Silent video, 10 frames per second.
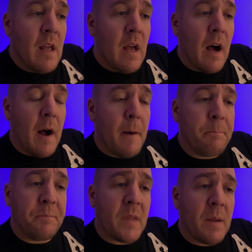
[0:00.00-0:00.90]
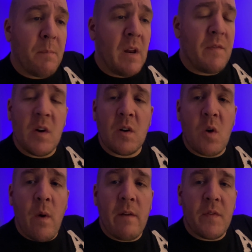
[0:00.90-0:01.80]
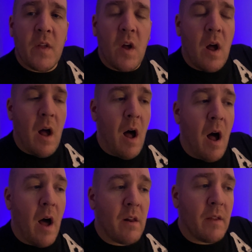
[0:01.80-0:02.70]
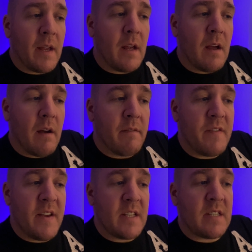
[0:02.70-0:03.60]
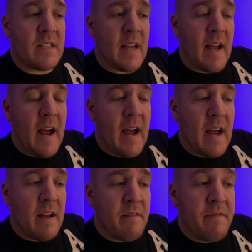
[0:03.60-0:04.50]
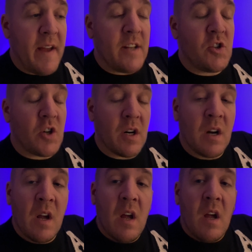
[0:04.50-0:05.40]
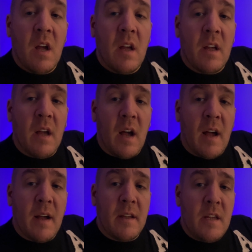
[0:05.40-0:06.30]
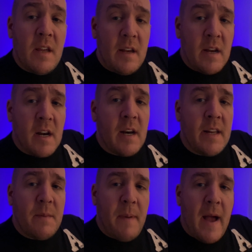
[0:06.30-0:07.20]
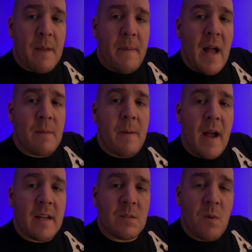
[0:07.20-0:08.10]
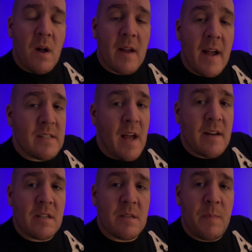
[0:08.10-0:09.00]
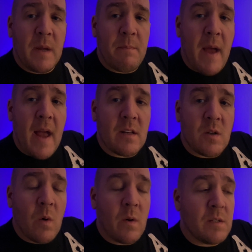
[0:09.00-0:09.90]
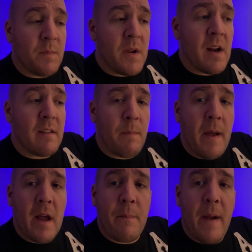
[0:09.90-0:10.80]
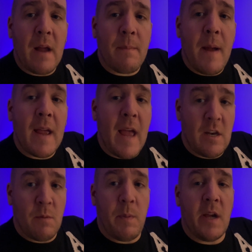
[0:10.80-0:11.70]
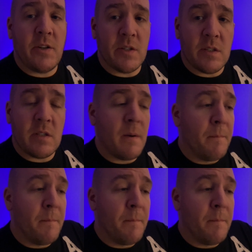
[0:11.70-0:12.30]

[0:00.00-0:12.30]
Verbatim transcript: Um, but if you're going for the hodling of this uh, venture, uh, you're going to need to pack a backpack as well, guys. Not just a big bag of tokens, but you're going to have to pack a backpack and your patience.